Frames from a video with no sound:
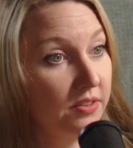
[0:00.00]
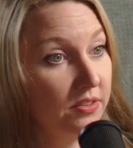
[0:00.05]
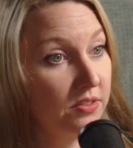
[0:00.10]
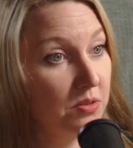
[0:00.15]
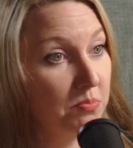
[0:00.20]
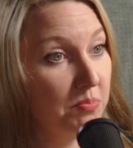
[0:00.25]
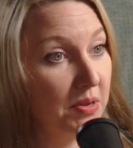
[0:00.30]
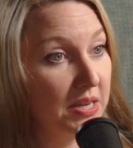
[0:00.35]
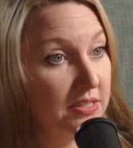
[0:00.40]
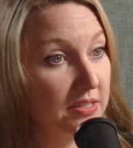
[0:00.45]

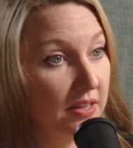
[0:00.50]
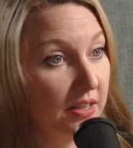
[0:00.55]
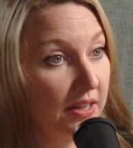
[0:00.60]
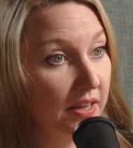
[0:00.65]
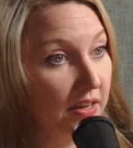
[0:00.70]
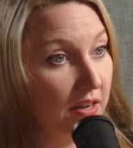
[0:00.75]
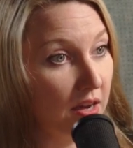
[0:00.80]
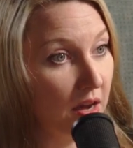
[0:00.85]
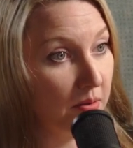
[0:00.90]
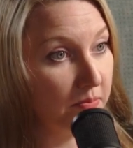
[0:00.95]
to basically
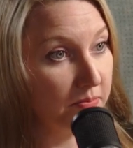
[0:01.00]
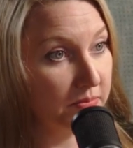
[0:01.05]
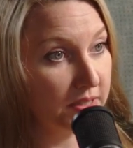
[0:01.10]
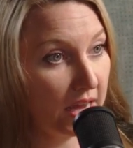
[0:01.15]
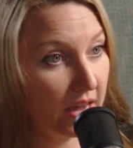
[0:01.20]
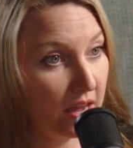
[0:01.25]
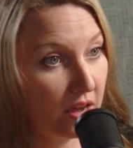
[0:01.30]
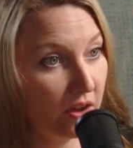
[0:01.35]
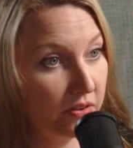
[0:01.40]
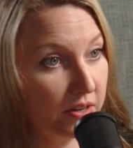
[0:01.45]
calm
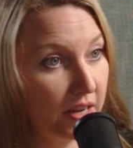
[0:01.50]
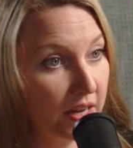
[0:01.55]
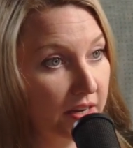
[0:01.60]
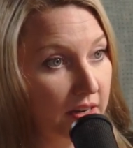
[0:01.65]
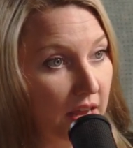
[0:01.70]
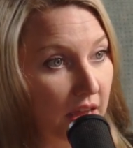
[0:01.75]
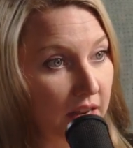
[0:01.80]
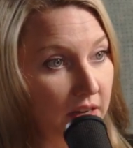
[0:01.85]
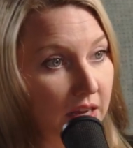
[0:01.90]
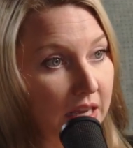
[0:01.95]
down
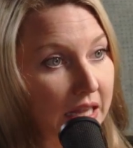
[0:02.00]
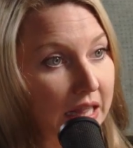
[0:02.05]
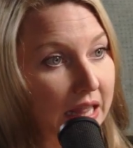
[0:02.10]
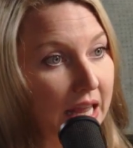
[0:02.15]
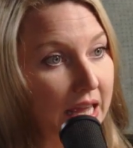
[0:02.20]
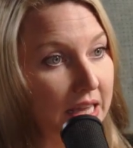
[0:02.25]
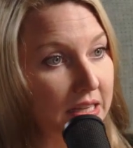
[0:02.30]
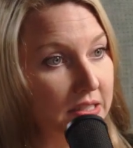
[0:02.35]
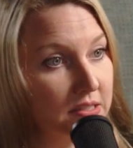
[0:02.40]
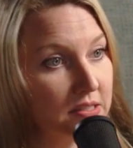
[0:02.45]
and
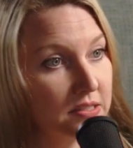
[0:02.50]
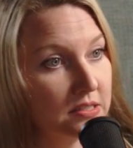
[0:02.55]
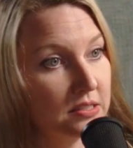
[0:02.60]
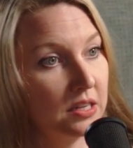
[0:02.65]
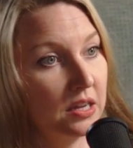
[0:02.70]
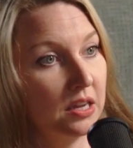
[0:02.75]
cleanse